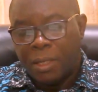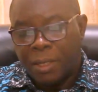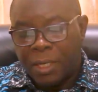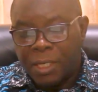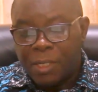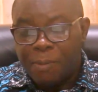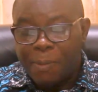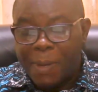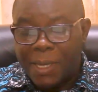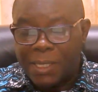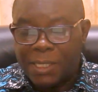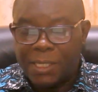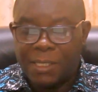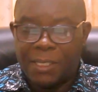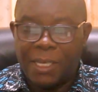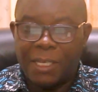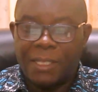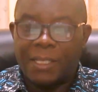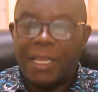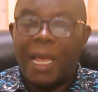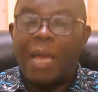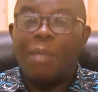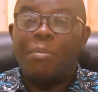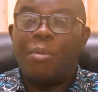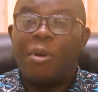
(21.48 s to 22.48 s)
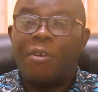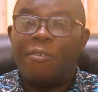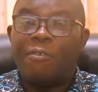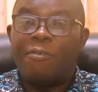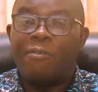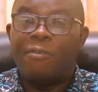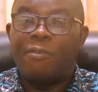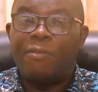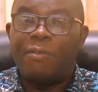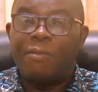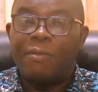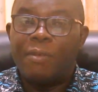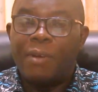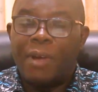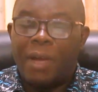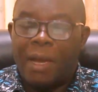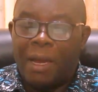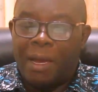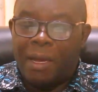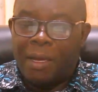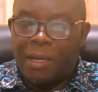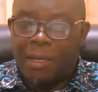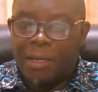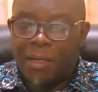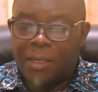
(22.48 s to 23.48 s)
Christmas is a time of
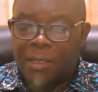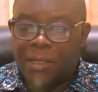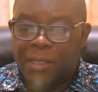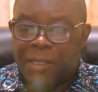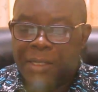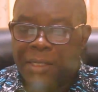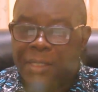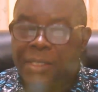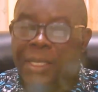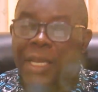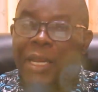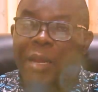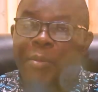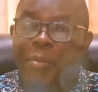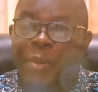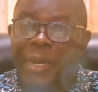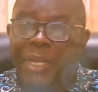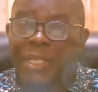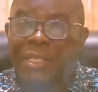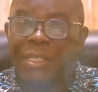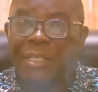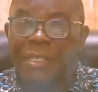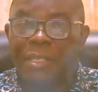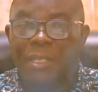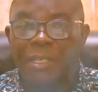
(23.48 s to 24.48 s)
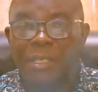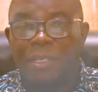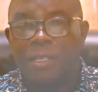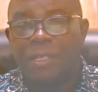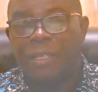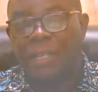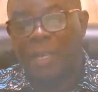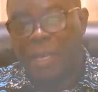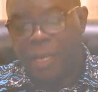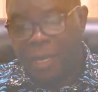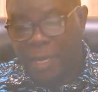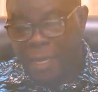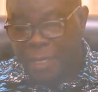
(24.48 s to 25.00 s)
celebrations,